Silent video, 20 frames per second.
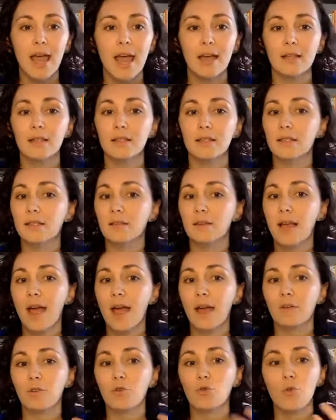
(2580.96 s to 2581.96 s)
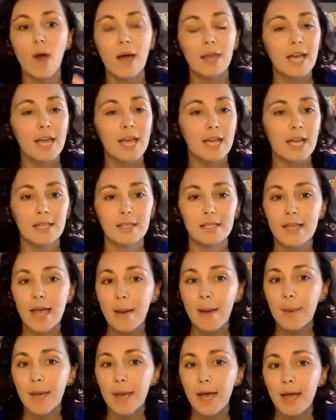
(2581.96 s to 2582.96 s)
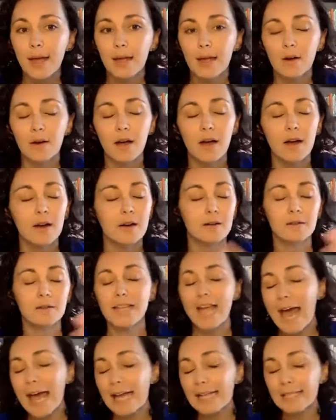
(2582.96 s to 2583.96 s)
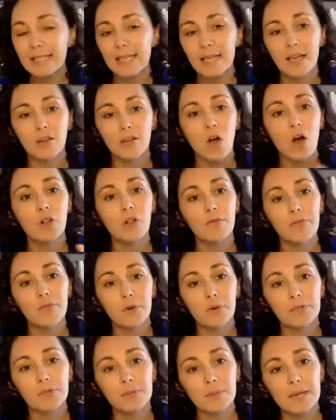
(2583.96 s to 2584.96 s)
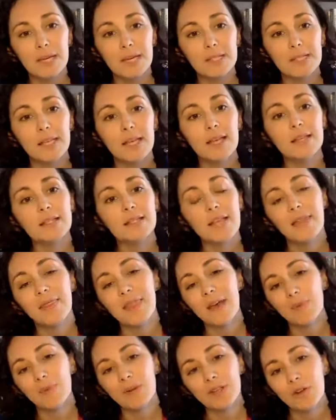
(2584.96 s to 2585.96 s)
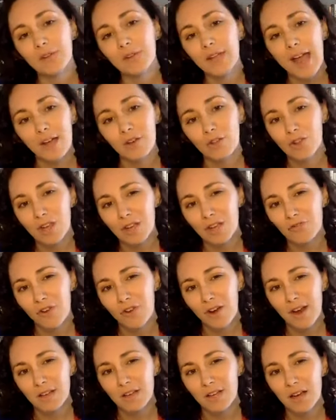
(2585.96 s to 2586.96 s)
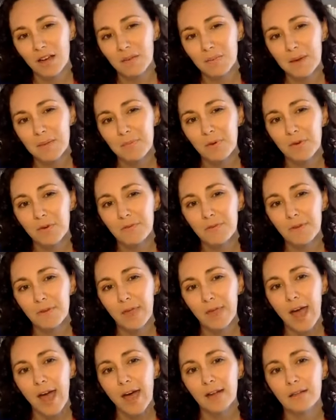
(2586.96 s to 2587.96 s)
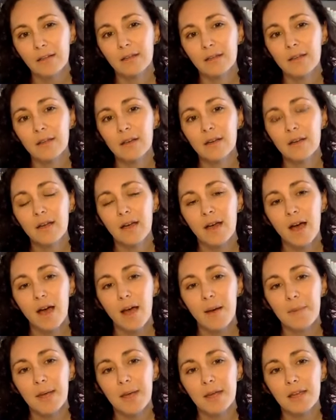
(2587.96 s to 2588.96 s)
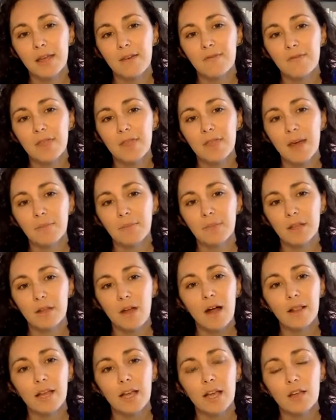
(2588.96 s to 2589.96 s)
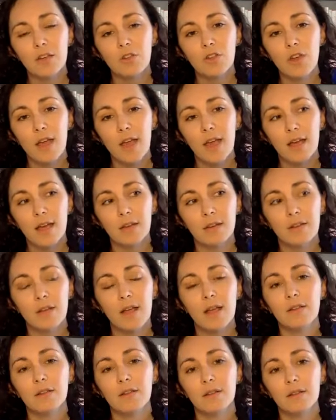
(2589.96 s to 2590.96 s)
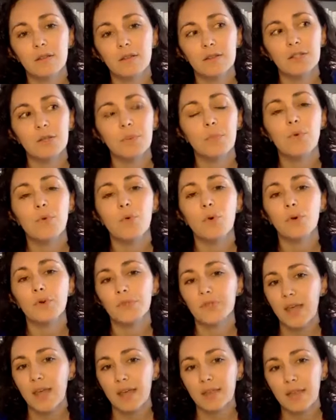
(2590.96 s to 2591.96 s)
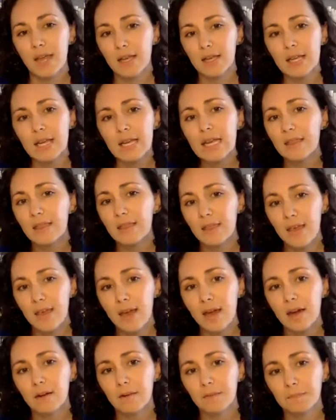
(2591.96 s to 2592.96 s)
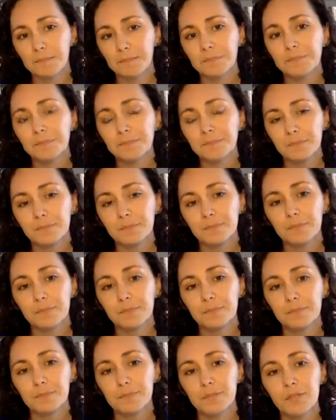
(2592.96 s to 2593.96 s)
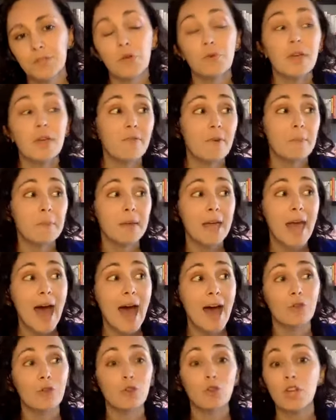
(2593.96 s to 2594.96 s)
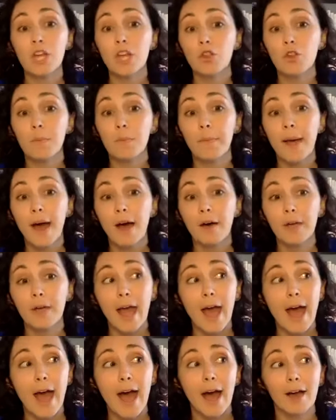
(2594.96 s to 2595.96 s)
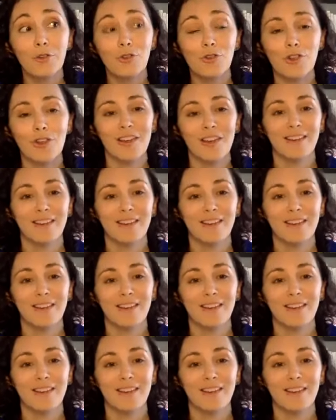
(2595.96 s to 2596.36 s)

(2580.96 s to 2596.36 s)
and credit and debit or debt and all of those pieces, and that we don't actually train young people for that, and give them the knowledge and supports that they need there. So give them cash, teach them about cash.